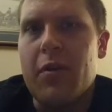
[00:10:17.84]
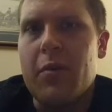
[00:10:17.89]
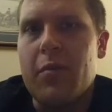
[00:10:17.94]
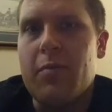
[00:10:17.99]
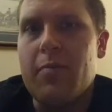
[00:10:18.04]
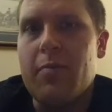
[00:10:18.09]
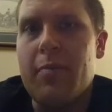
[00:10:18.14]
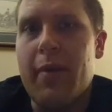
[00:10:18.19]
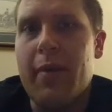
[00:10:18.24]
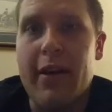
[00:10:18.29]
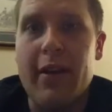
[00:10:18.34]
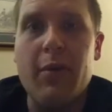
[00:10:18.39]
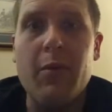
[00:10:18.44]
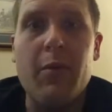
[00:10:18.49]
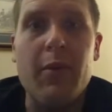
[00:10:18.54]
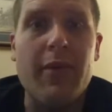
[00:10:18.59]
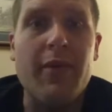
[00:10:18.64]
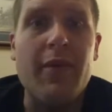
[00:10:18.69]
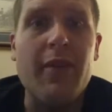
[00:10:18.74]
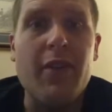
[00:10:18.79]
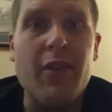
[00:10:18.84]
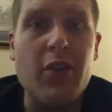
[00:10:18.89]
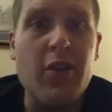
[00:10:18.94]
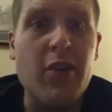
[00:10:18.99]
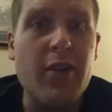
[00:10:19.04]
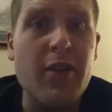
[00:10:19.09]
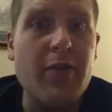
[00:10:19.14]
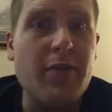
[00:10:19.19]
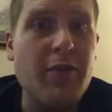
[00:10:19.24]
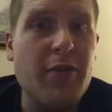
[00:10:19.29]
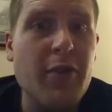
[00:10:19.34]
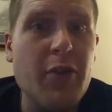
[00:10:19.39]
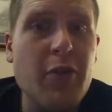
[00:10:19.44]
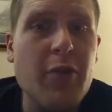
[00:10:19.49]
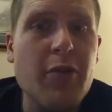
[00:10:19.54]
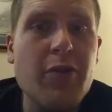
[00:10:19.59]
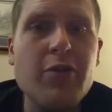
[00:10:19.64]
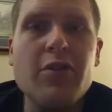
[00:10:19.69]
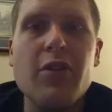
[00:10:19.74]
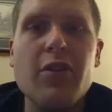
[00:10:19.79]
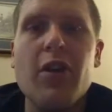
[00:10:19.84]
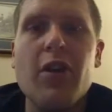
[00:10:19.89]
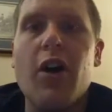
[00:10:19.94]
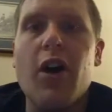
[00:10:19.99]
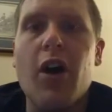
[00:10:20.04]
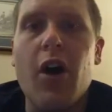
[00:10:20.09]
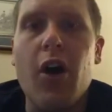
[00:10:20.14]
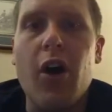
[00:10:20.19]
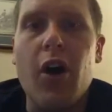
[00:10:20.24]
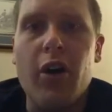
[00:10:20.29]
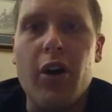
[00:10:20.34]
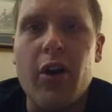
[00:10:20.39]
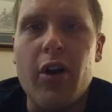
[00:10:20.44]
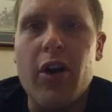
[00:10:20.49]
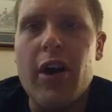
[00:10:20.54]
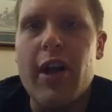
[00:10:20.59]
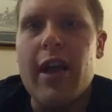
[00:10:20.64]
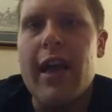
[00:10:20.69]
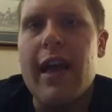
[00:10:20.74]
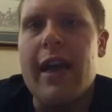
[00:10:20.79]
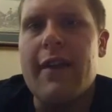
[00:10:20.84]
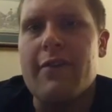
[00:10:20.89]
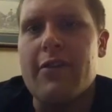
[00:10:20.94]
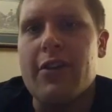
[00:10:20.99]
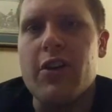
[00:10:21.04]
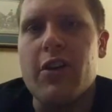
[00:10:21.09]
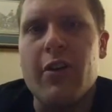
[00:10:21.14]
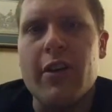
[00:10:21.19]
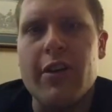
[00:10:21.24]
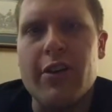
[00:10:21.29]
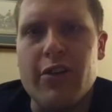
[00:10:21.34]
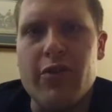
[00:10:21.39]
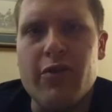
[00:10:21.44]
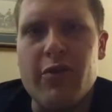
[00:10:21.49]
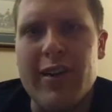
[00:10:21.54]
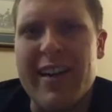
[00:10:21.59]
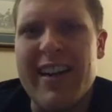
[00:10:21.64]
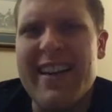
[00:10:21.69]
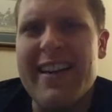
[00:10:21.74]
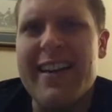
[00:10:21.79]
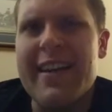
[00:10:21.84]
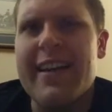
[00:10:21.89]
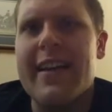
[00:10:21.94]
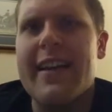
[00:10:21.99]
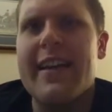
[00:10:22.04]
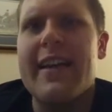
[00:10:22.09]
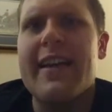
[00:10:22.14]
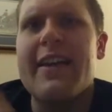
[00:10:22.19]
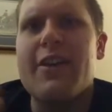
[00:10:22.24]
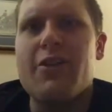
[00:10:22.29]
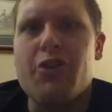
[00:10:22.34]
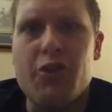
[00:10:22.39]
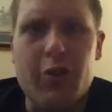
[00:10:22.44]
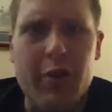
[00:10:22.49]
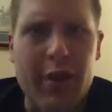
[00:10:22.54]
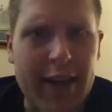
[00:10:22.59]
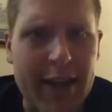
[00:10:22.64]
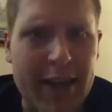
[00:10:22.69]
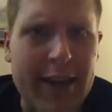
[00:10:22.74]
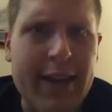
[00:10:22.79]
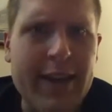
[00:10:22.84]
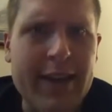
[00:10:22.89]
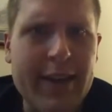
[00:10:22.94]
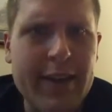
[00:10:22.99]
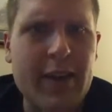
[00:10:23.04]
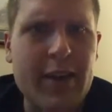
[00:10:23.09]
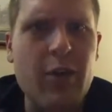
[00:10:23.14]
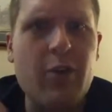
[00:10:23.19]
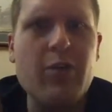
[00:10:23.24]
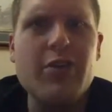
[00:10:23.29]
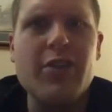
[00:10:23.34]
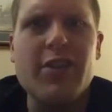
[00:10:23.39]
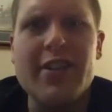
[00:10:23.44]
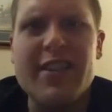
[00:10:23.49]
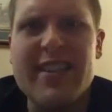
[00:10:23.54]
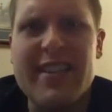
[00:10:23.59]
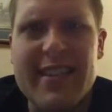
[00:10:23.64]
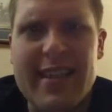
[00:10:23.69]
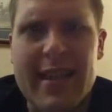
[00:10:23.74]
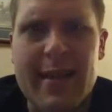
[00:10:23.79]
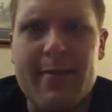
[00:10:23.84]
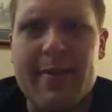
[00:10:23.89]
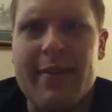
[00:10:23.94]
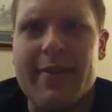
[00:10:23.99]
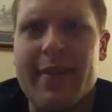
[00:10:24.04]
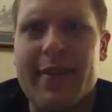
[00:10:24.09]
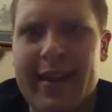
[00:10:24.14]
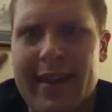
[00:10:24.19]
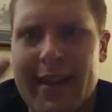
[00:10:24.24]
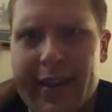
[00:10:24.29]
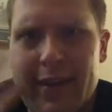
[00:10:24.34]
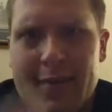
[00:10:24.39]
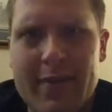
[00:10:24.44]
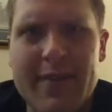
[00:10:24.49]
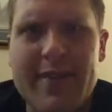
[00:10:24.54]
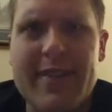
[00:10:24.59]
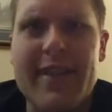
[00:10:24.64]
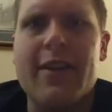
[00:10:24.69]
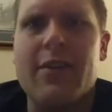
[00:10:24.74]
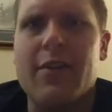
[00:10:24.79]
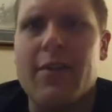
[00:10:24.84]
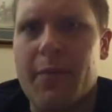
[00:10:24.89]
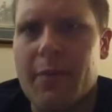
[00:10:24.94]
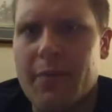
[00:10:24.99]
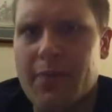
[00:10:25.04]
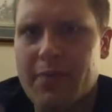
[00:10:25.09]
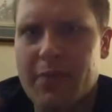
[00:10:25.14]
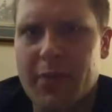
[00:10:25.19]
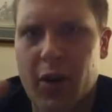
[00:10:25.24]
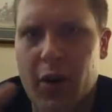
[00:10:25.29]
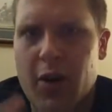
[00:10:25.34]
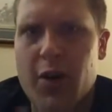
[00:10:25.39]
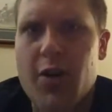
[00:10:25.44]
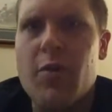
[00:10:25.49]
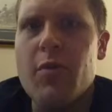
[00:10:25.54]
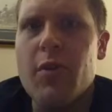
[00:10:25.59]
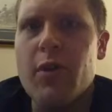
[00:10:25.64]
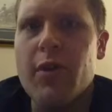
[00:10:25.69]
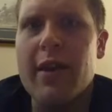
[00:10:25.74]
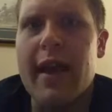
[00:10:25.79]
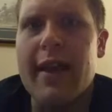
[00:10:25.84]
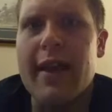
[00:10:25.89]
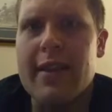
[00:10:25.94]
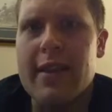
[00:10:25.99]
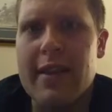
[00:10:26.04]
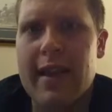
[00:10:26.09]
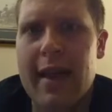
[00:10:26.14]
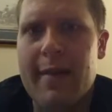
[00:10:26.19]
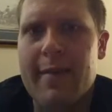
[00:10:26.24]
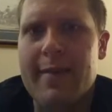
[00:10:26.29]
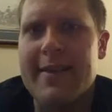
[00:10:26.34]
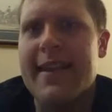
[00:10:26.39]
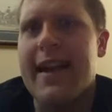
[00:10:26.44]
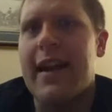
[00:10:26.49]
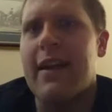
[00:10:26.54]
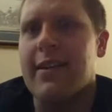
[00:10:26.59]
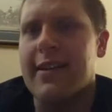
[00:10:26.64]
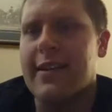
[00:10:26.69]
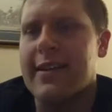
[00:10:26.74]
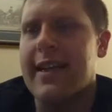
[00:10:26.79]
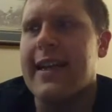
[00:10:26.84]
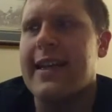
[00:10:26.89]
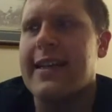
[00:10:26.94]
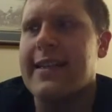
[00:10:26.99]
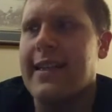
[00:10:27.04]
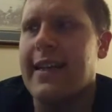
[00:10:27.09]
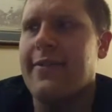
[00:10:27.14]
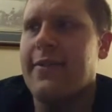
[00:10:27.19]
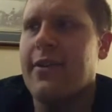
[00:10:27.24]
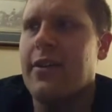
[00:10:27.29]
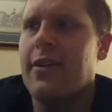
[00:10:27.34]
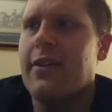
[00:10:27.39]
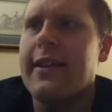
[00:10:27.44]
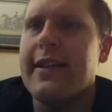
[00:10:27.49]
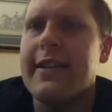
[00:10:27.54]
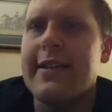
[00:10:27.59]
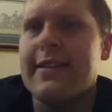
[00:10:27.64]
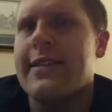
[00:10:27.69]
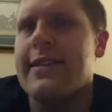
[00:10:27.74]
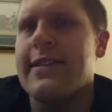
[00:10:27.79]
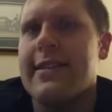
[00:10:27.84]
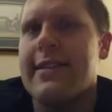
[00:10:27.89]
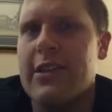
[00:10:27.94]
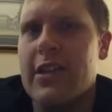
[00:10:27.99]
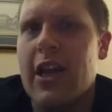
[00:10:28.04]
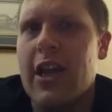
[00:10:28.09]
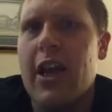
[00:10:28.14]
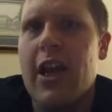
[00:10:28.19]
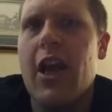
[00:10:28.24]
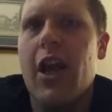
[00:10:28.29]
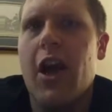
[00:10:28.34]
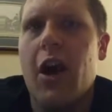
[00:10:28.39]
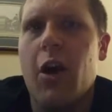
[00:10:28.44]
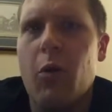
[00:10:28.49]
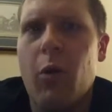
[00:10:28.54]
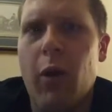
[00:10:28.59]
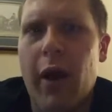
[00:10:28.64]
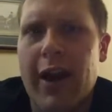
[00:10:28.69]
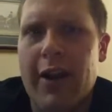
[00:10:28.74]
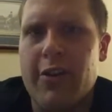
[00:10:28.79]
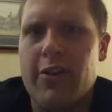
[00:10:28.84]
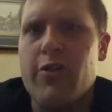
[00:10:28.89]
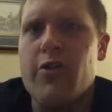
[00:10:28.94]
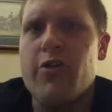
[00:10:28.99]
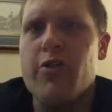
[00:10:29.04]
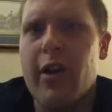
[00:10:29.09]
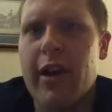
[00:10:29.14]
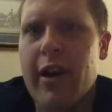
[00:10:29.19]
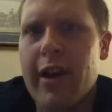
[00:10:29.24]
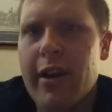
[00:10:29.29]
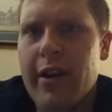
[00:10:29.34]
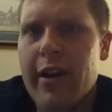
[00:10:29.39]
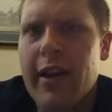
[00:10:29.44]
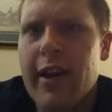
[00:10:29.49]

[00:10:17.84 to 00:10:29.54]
pair with good foods, or if you're going to drink it, drink it. Don't just sip and let it settle, or you will get that metallic taste. I feel like this is a wine to drink,